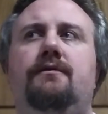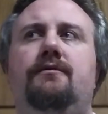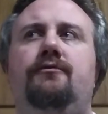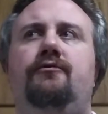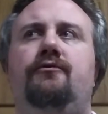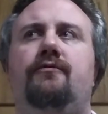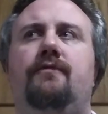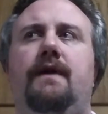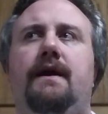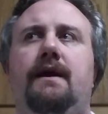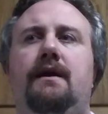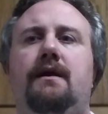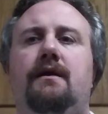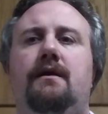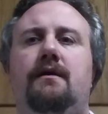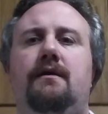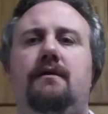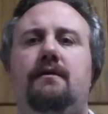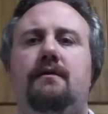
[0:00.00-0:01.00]

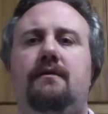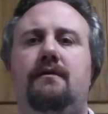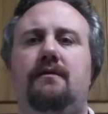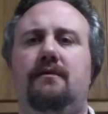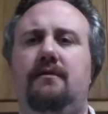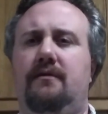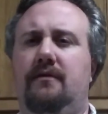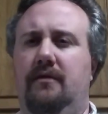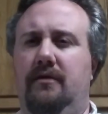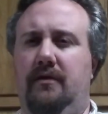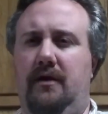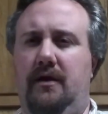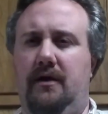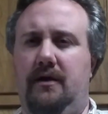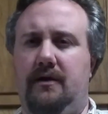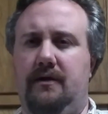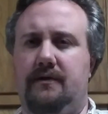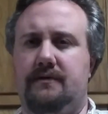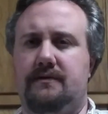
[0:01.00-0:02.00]
drain the
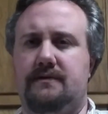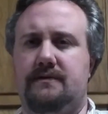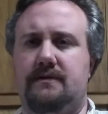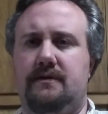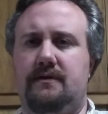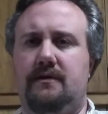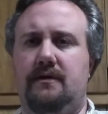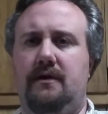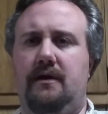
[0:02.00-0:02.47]
lungs.